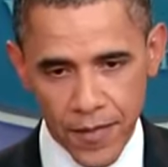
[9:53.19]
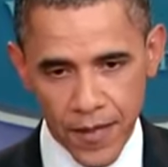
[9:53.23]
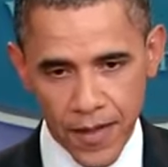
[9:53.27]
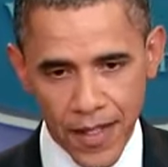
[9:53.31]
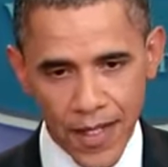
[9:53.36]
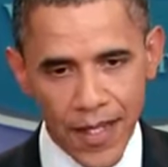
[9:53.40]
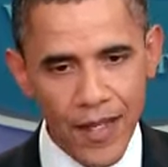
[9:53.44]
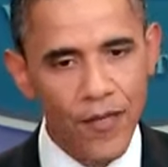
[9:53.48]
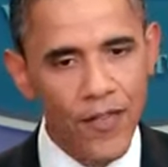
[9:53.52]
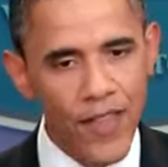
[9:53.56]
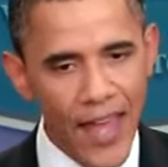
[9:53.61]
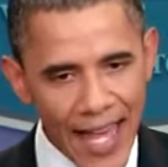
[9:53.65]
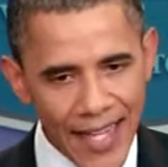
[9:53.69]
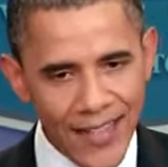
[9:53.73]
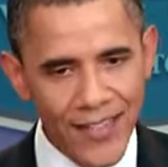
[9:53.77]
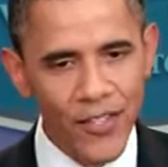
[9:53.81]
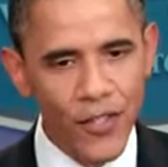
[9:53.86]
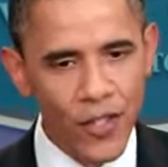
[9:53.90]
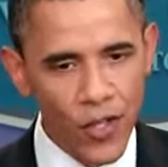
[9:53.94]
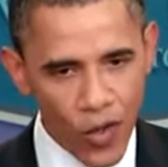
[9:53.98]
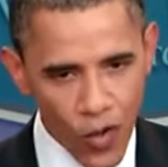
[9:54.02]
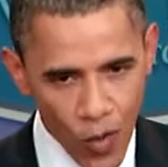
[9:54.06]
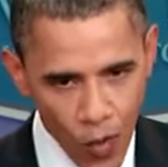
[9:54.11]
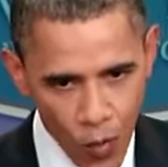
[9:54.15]
if that's
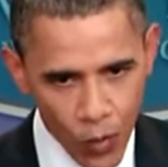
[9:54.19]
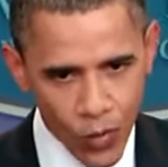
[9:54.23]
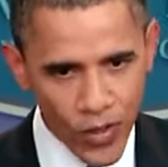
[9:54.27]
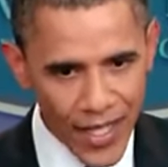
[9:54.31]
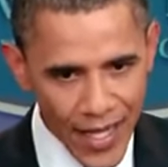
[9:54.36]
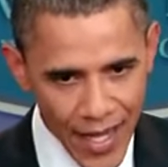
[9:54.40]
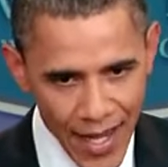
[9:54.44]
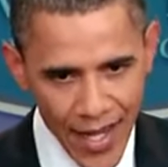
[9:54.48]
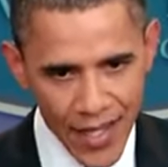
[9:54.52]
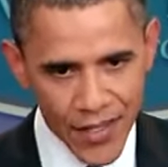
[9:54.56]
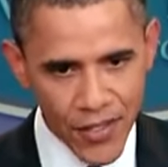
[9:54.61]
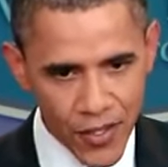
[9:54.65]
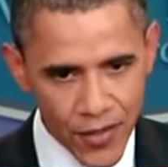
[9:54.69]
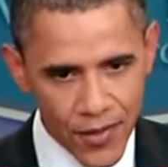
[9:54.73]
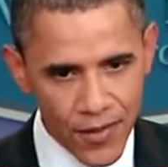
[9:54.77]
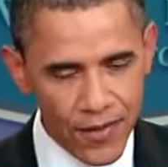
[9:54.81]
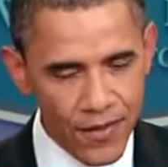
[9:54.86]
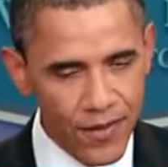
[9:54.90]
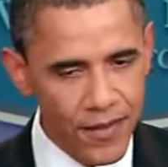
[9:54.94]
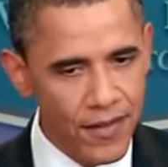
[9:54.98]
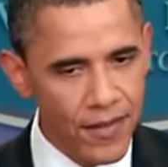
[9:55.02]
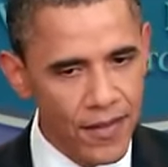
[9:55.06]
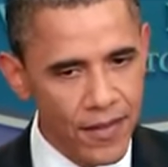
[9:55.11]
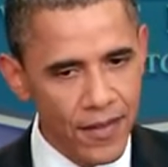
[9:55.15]
their only answer,
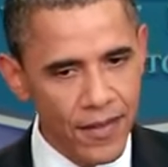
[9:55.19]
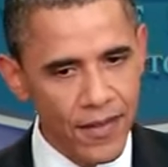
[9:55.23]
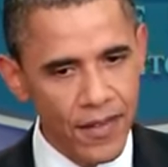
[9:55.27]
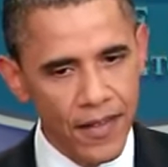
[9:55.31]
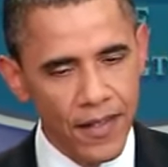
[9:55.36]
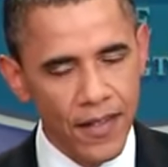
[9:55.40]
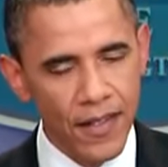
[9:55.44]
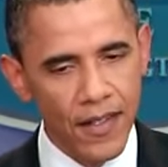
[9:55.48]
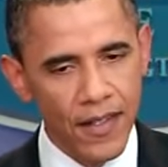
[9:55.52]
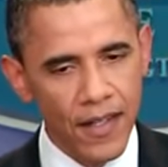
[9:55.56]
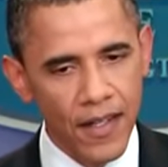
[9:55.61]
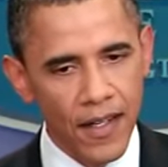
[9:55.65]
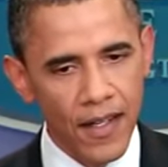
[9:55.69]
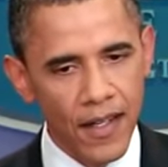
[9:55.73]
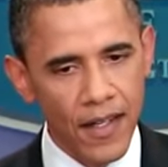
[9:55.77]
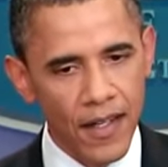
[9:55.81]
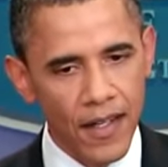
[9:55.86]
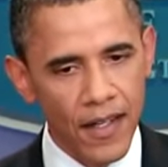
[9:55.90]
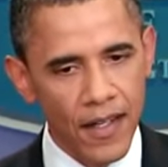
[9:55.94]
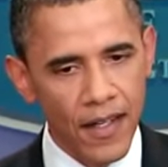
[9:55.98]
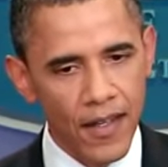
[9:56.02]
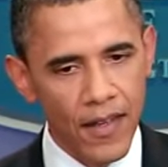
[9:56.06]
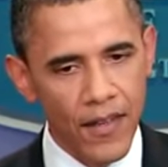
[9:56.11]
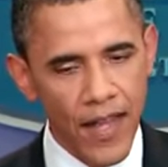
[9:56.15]

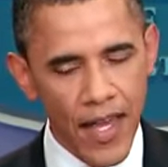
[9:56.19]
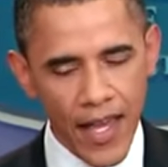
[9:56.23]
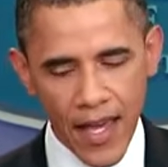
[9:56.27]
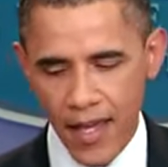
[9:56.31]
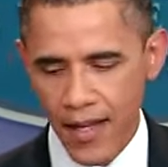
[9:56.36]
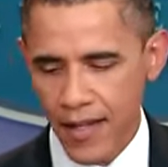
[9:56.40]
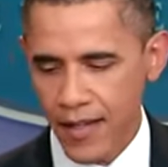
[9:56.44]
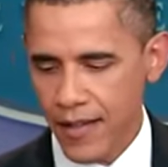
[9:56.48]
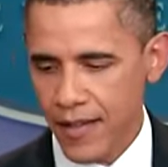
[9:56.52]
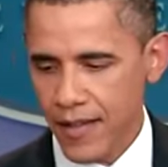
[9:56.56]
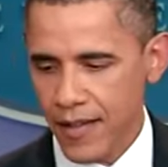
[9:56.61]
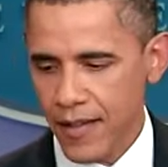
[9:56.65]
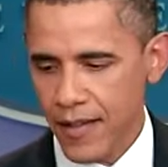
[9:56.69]
then